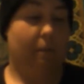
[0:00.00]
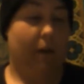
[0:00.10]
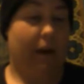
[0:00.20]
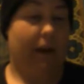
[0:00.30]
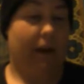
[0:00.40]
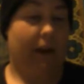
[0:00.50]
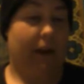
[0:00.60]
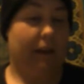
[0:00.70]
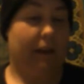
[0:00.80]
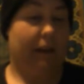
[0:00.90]

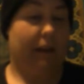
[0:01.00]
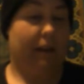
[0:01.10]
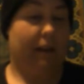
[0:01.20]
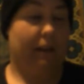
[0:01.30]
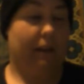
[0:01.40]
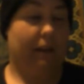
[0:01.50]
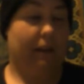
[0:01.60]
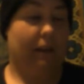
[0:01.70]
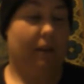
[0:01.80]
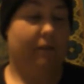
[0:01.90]
My
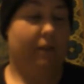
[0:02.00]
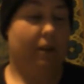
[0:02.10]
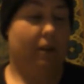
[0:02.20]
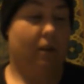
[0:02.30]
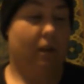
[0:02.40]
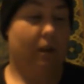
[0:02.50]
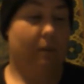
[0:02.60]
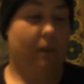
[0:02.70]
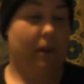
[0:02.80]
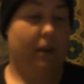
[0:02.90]
left
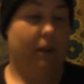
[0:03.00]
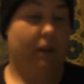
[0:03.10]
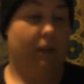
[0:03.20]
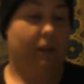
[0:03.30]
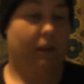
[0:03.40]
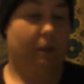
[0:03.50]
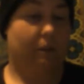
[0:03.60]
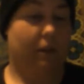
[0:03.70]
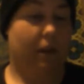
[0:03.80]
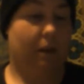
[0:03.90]
arm in
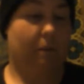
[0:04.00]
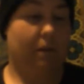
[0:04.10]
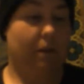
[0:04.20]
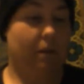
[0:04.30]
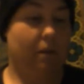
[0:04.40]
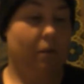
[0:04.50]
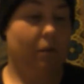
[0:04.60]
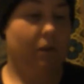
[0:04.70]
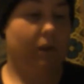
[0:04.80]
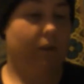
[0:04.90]
September
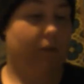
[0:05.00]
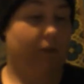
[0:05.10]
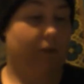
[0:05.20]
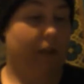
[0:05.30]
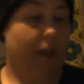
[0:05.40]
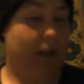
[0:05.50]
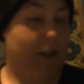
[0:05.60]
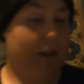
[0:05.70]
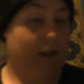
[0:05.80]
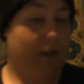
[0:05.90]
was
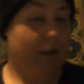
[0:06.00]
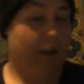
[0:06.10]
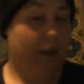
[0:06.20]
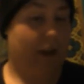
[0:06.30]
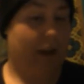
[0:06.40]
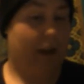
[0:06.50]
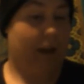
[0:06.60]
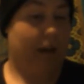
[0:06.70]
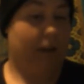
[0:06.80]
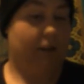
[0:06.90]
15,
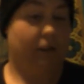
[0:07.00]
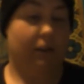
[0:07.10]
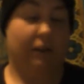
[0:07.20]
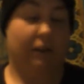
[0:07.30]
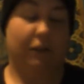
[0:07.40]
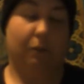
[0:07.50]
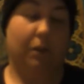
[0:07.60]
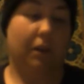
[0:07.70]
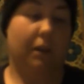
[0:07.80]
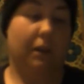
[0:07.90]
and this
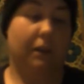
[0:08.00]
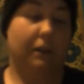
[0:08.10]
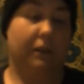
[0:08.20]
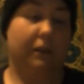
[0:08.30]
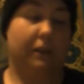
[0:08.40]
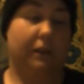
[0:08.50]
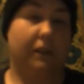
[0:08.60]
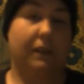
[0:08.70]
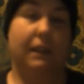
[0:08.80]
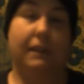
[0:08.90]
month it's
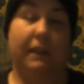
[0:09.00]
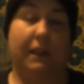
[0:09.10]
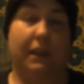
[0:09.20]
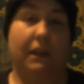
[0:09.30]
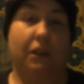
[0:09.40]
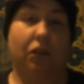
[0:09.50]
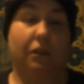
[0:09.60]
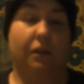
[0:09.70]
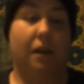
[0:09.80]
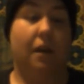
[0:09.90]
16
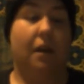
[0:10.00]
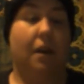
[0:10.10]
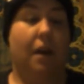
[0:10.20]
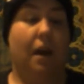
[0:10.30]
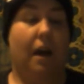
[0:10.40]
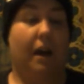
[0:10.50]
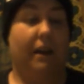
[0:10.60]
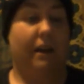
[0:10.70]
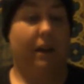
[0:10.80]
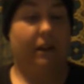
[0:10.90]
inches. I
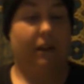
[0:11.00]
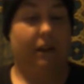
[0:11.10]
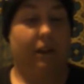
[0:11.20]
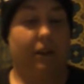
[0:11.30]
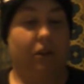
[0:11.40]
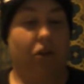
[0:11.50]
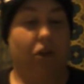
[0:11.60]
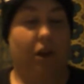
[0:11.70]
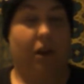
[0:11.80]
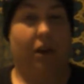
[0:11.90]
gained an much,
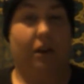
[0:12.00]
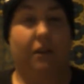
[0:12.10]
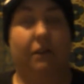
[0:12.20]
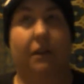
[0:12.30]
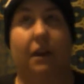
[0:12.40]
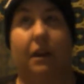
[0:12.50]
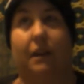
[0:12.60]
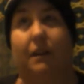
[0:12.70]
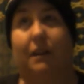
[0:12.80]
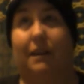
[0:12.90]
and I
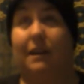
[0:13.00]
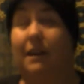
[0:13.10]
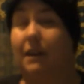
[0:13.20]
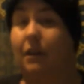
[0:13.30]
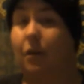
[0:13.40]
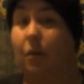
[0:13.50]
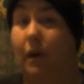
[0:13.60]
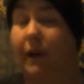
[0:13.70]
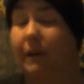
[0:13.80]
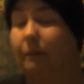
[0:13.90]
think I know
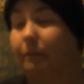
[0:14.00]
why.